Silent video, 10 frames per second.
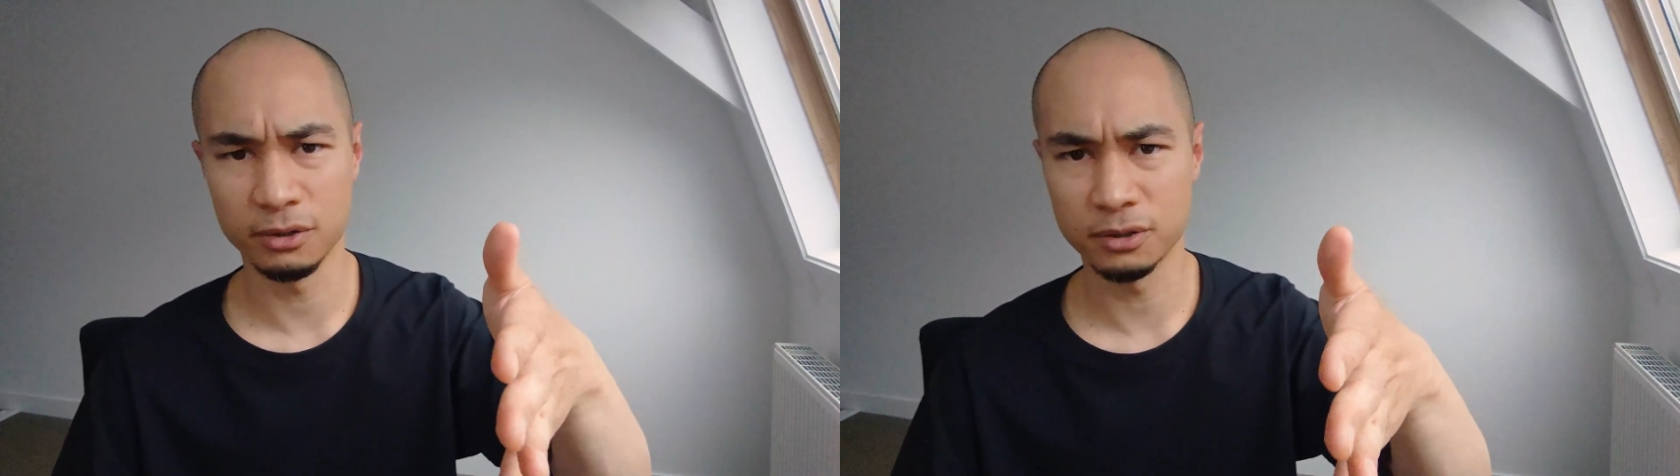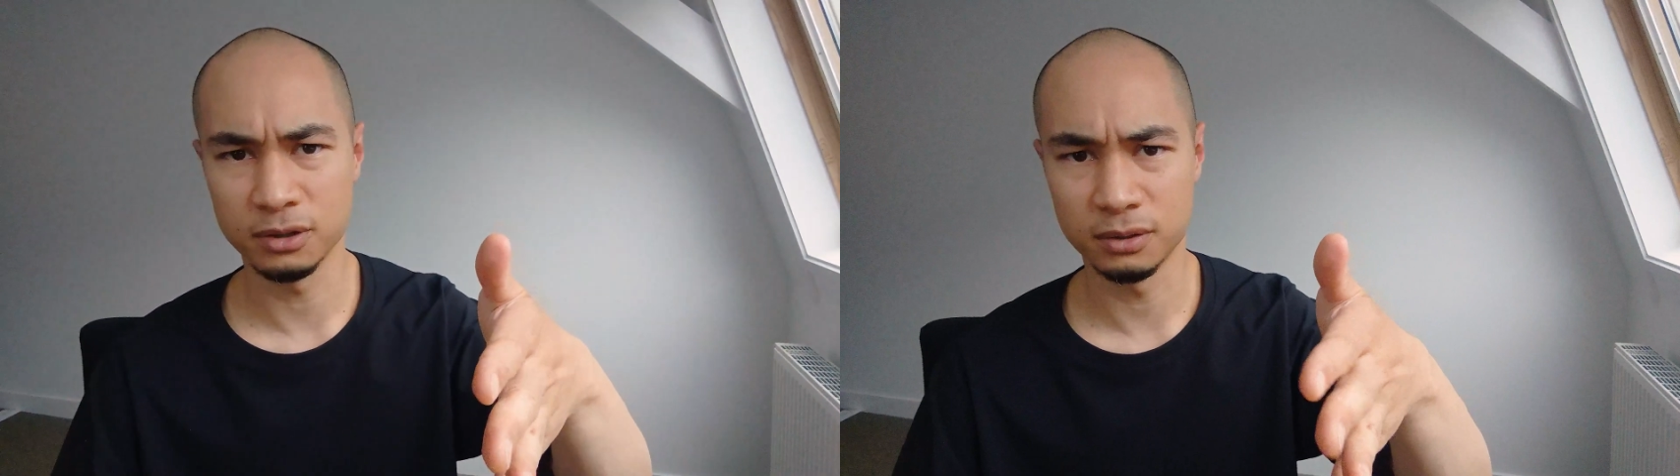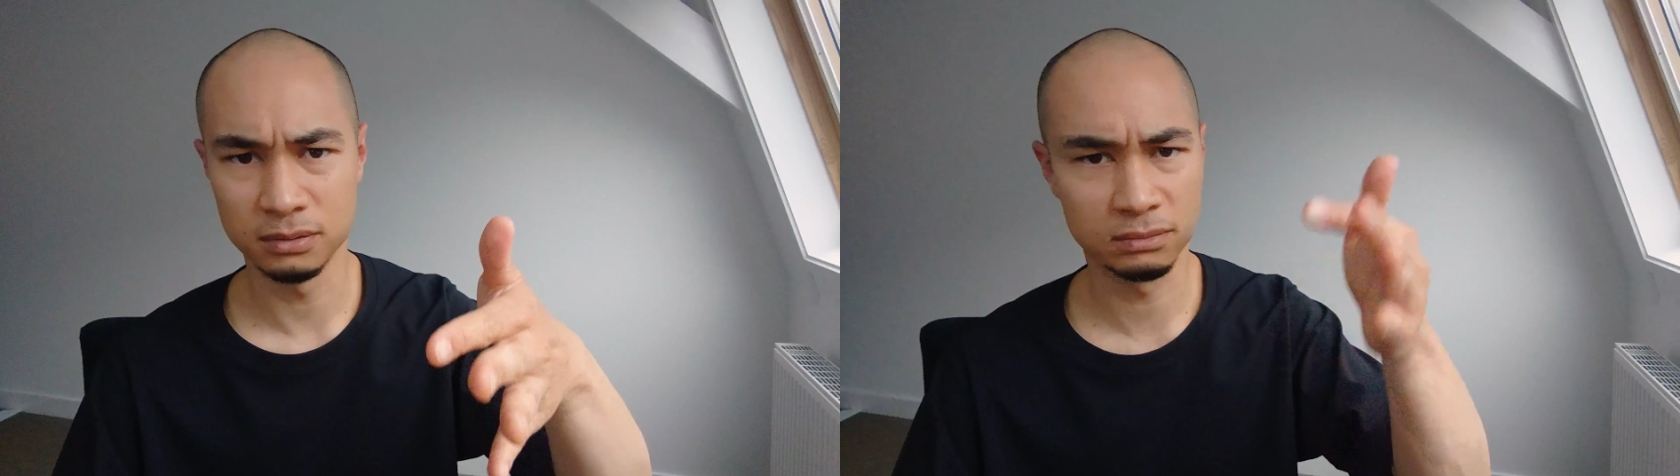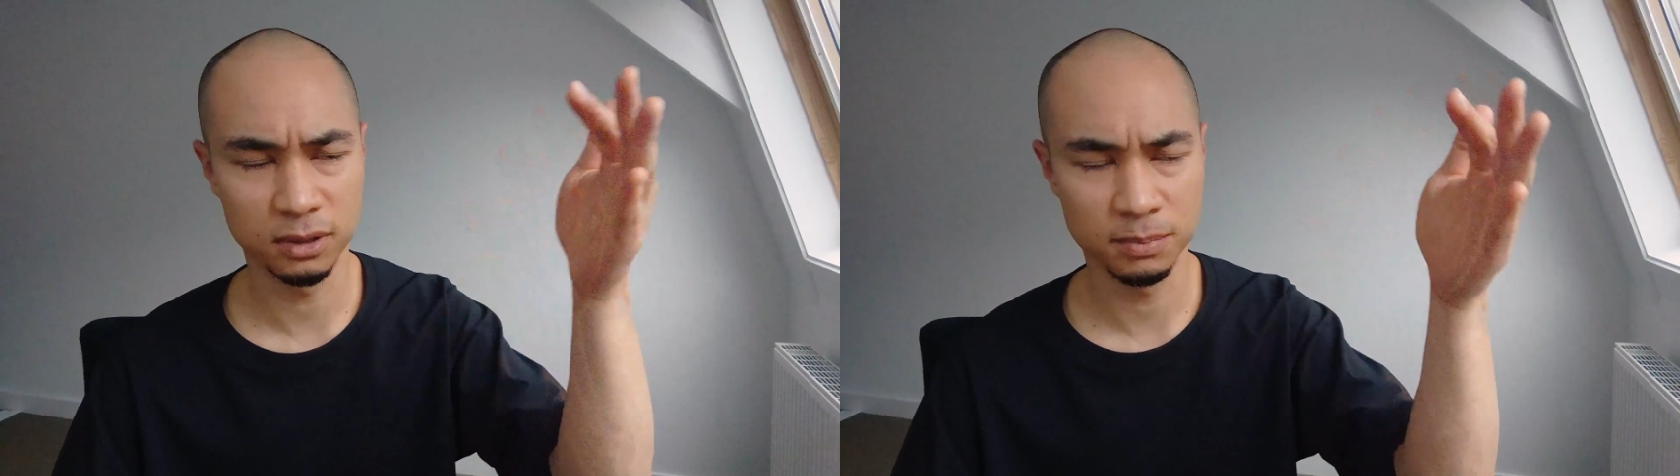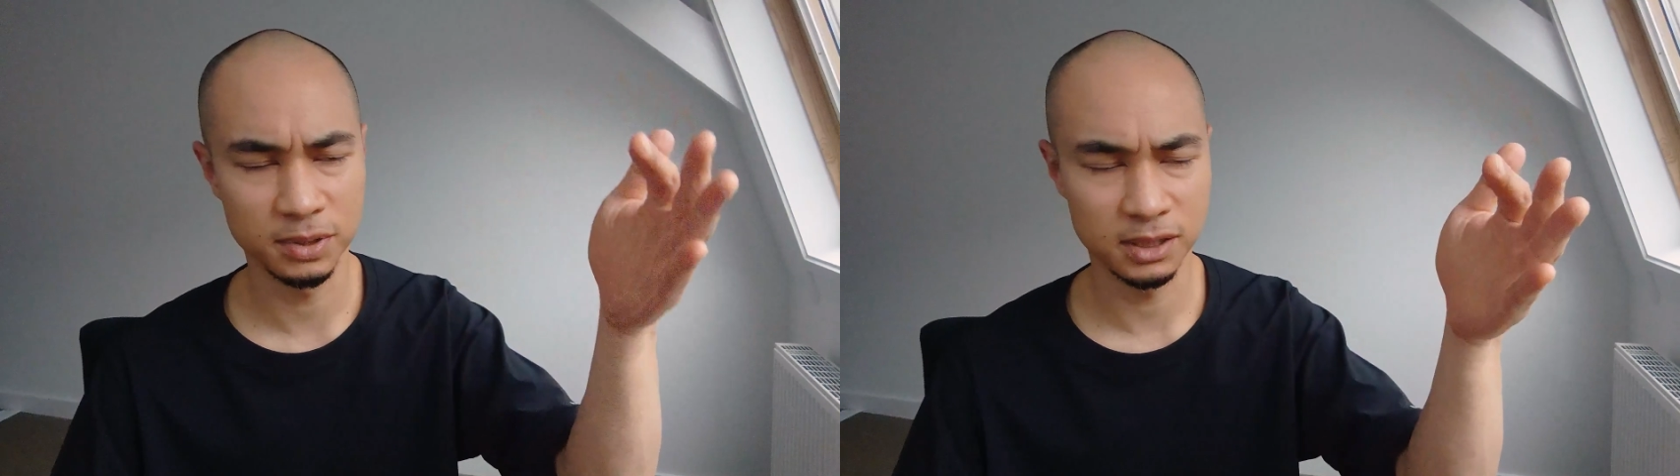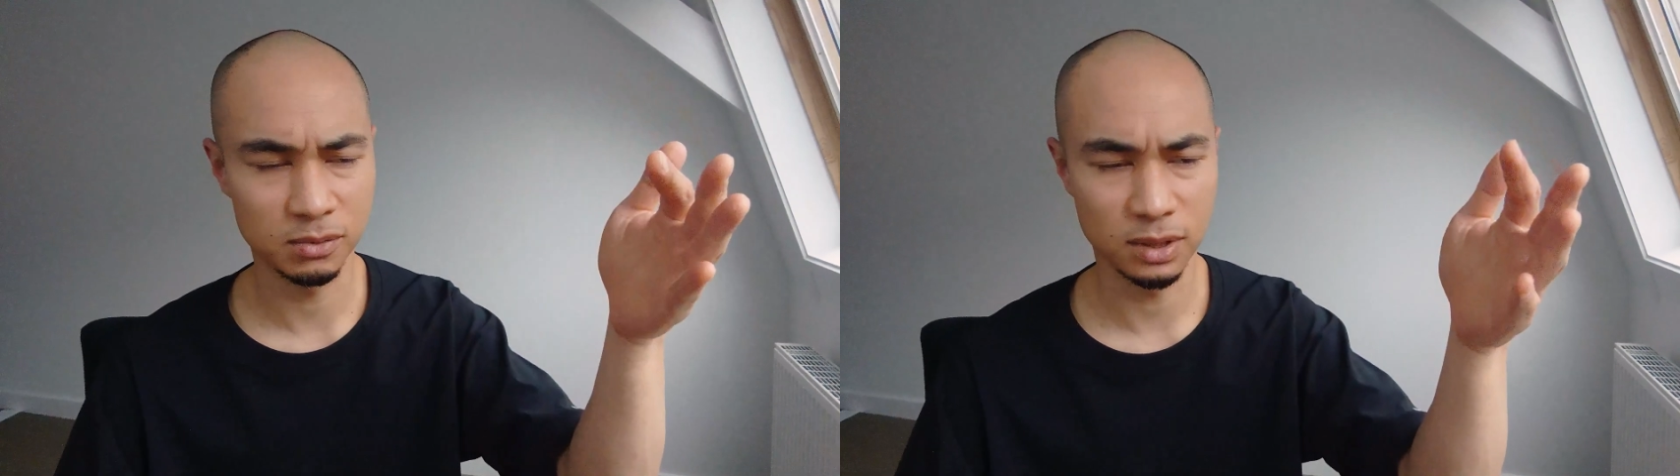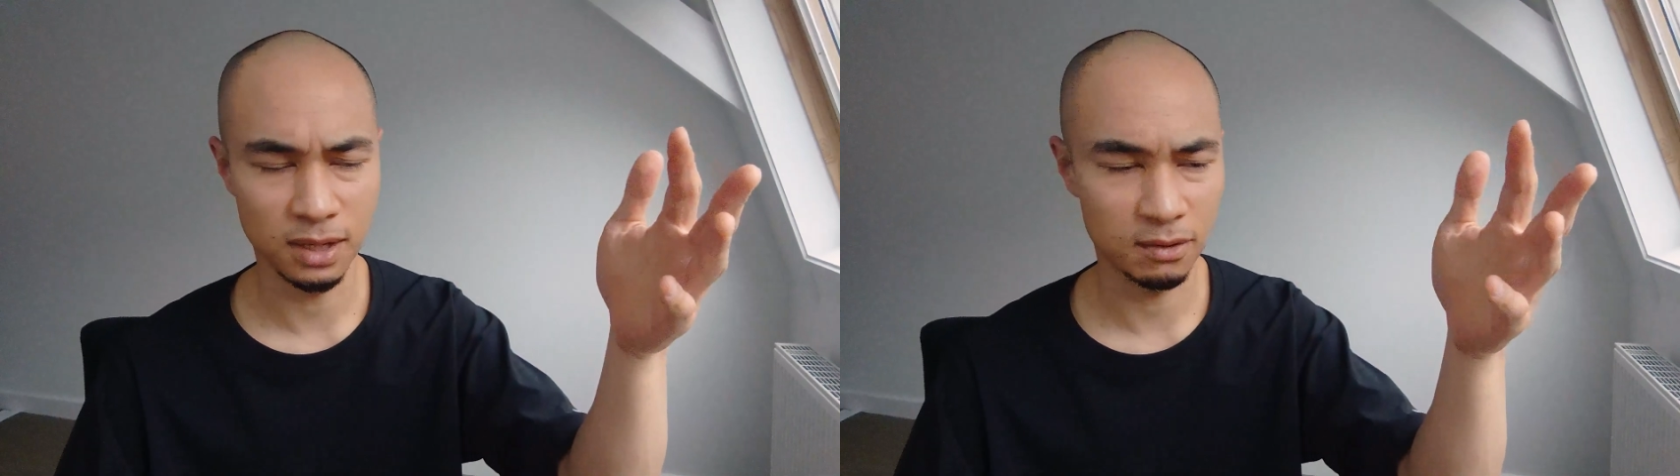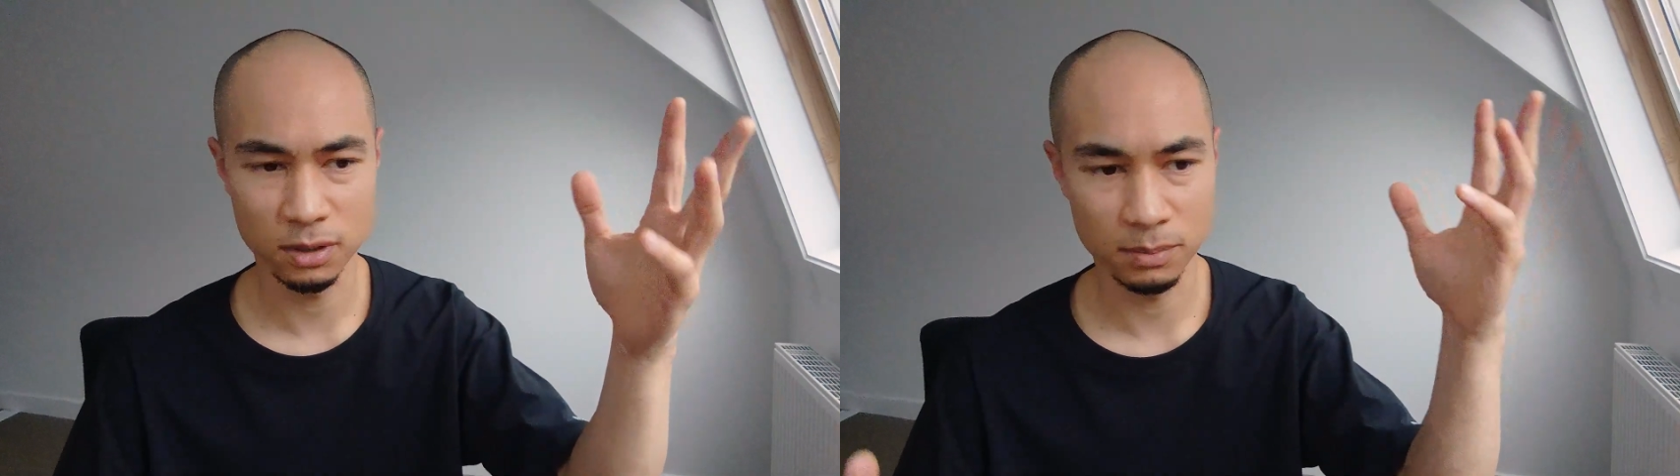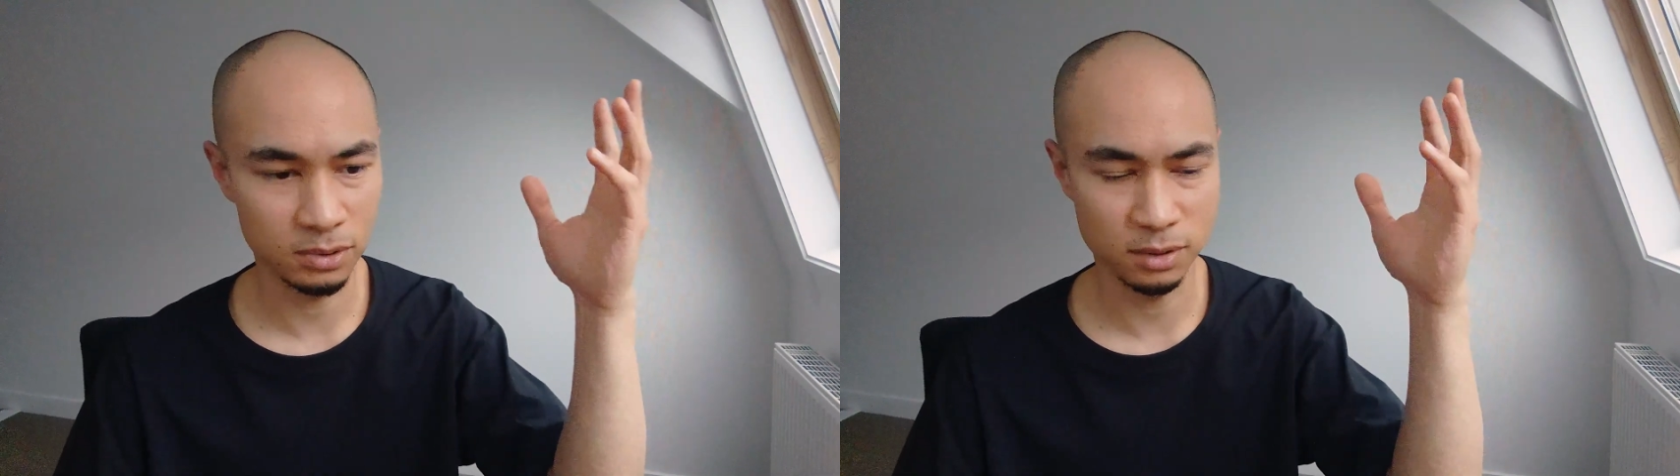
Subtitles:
also obsessed with Acronym.